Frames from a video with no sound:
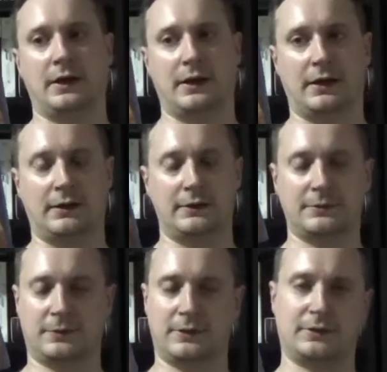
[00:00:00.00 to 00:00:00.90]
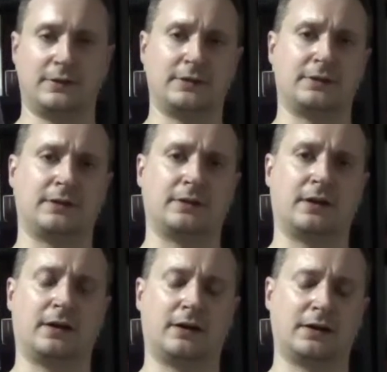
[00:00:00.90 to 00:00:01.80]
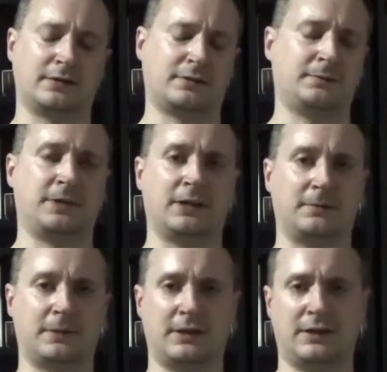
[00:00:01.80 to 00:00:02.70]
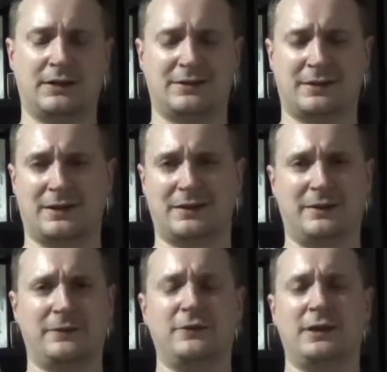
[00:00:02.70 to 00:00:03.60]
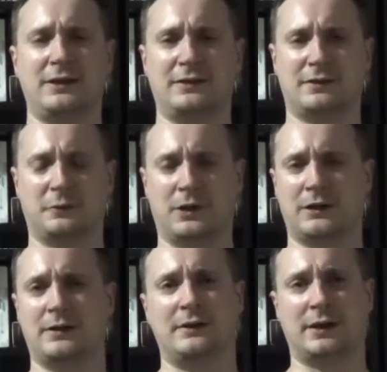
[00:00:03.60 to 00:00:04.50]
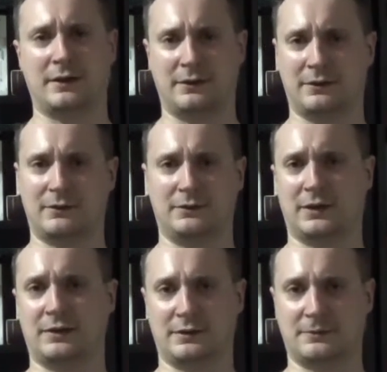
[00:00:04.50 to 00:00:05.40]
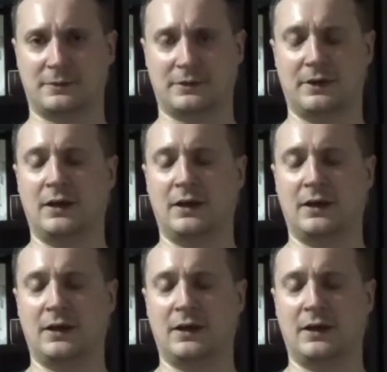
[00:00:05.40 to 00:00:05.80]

And this one here is an awesome game. If you like The Walking Dead, you'll like this one.